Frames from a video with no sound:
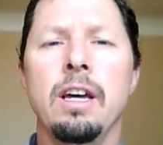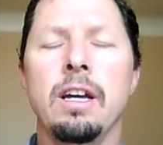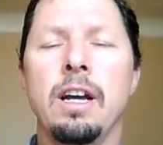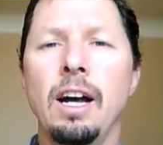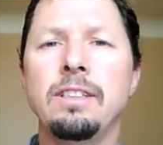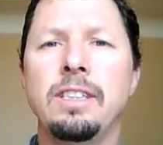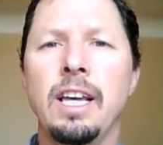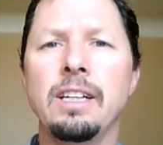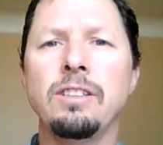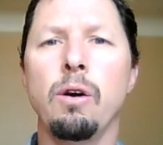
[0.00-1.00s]
God
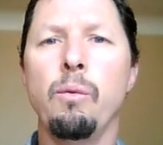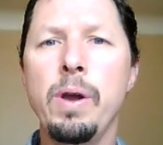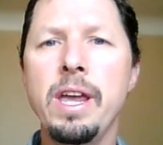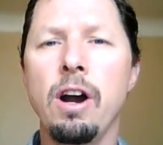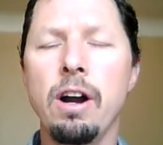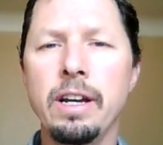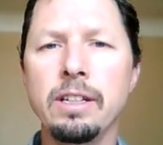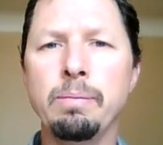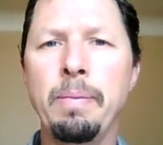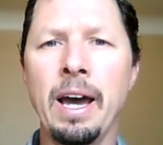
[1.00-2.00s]
says that we are his
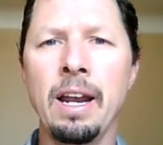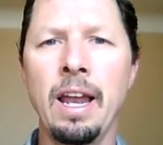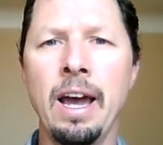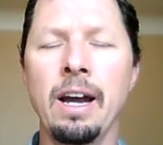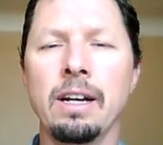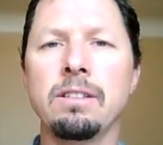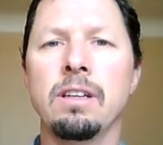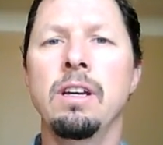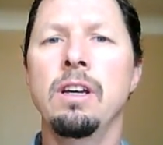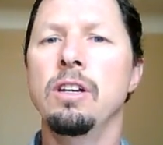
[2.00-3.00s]
battle axe.
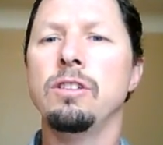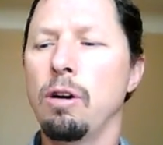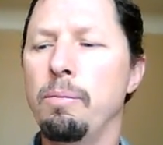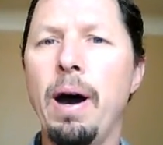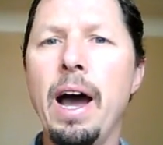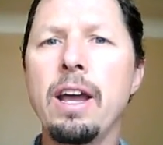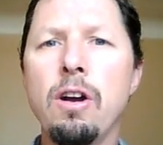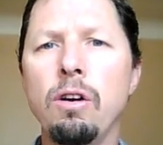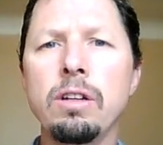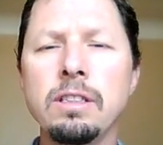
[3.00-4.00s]
So buy
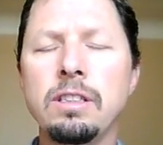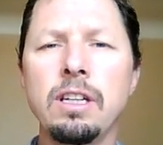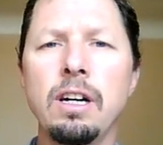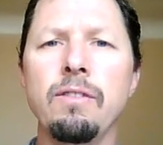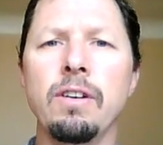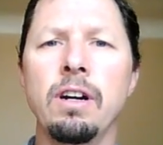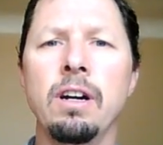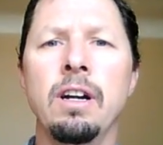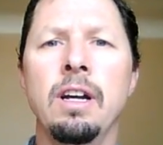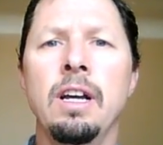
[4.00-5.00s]
gold and silver.
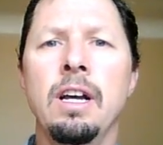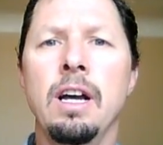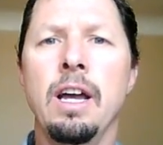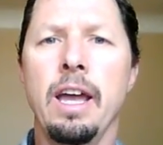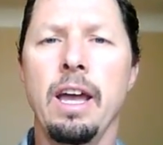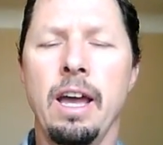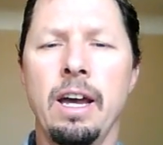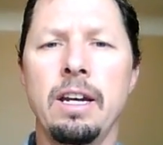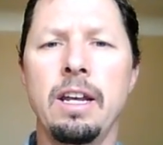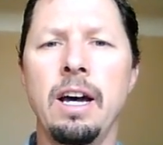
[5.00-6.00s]

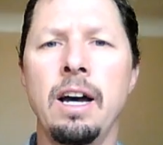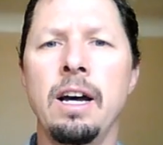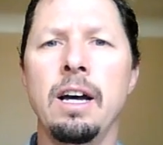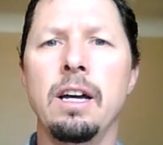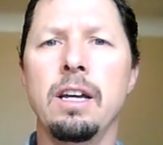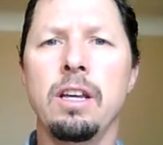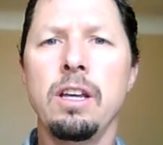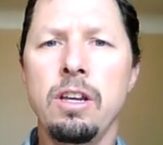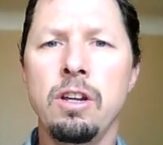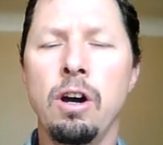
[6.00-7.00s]
And, uh,
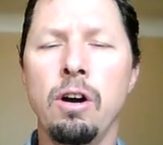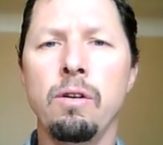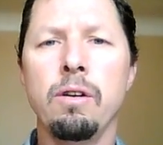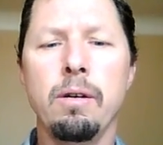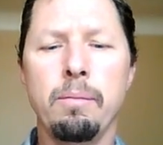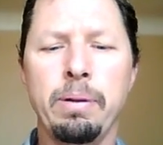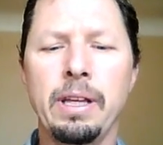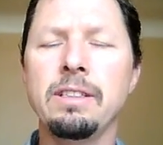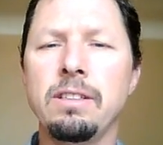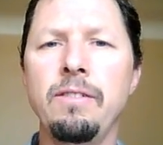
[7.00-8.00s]
you know,
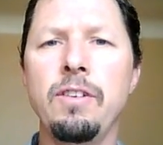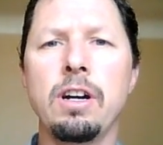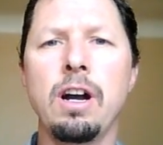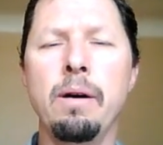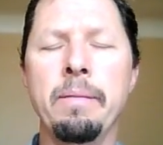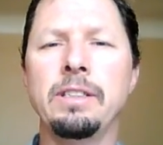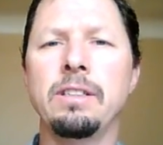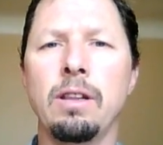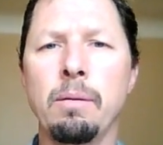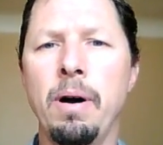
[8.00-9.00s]
please leave your comments at
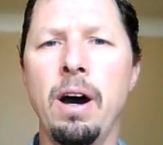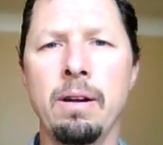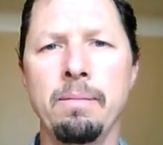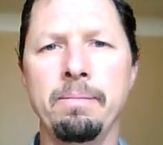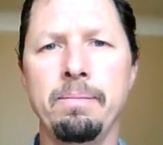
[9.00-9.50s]
the bottom.